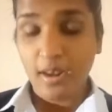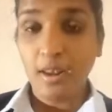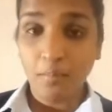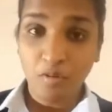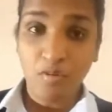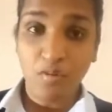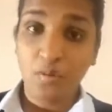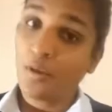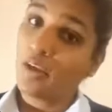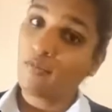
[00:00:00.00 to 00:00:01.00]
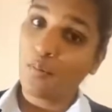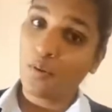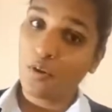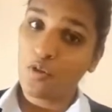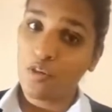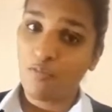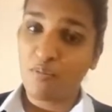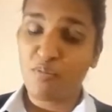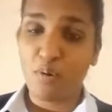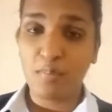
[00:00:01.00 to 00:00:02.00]
Number two, if you want to achieve
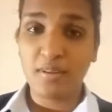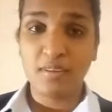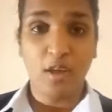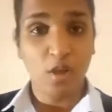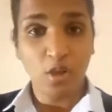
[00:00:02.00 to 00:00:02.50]
performance,